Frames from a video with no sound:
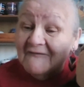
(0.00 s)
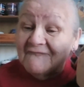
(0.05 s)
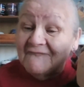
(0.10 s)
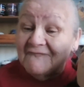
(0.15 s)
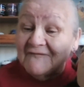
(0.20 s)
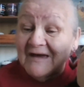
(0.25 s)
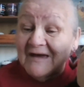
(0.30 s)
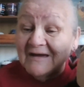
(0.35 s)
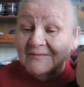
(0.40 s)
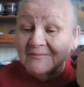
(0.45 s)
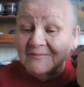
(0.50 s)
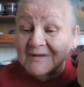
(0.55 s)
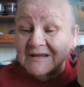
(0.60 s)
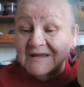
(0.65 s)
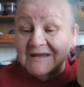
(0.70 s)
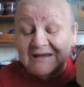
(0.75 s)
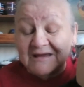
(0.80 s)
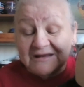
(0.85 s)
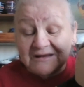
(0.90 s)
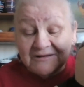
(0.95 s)

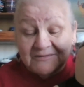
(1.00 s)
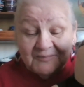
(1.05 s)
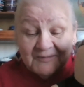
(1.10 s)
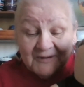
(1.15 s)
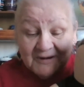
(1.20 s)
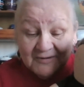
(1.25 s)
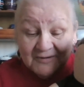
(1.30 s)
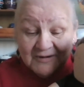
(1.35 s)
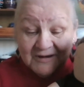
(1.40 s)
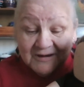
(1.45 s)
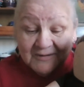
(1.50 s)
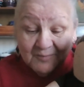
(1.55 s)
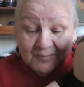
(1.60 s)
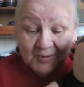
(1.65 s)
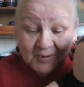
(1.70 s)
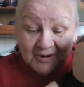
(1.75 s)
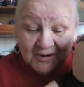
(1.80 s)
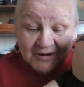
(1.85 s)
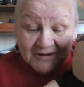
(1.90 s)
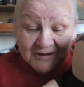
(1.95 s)
Family is very
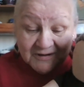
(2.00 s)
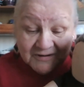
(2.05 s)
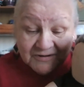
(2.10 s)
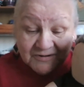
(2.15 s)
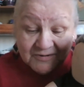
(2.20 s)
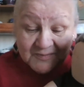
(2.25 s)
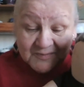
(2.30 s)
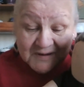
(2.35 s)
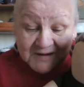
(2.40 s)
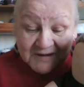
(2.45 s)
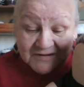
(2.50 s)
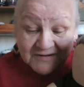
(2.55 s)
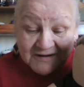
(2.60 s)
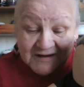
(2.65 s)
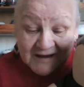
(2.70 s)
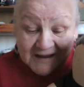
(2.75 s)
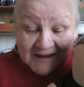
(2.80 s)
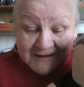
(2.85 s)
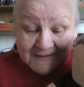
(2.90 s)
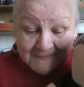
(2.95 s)
important to me
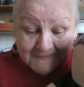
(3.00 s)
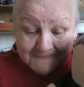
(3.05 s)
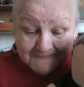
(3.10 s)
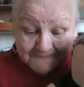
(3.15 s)
today.